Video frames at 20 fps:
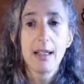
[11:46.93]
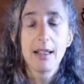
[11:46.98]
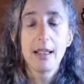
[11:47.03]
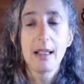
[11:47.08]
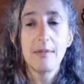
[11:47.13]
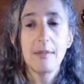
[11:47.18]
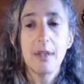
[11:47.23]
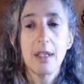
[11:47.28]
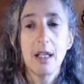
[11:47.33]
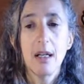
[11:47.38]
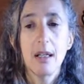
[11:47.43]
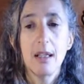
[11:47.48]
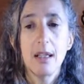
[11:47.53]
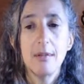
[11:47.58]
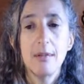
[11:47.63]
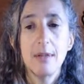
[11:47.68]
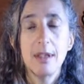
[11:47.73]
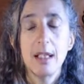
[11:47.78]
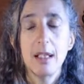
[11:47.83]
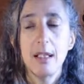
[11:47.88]

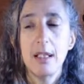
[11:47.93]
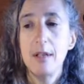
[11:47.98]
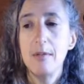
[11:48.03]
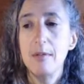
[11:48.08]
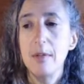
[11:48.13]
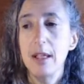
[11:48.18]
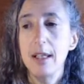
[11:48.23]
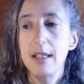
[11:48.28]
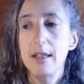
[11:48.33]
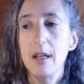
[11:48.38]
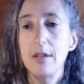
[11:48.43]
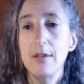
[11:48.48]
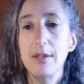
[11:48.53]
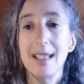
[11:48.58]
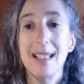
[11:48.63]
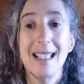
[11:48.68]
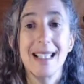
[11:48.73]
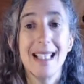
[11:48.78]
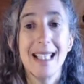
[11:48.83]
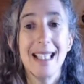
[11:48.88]
Sometimes you might
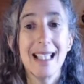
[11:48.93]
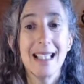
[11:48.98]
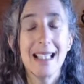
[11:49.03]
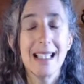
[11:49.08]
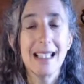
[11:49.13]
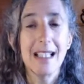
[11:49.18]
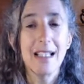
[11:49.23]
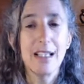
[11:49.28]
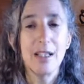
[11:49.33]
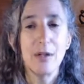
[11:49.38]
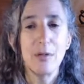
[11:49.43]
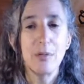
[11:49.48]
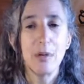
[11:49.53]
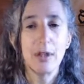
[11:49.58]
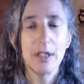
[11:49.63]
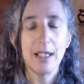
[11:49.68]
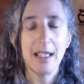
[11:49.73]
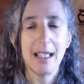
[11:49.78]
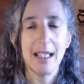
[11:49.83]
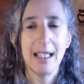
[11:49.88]
notice tingling in your
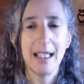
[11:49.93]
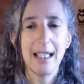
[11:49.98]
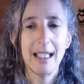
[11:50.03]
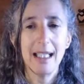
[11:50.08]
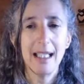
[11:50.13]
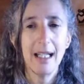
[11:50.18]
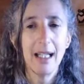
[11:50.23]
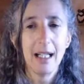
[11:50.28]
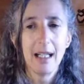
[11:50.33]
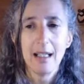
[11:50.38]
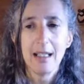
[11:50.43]
body.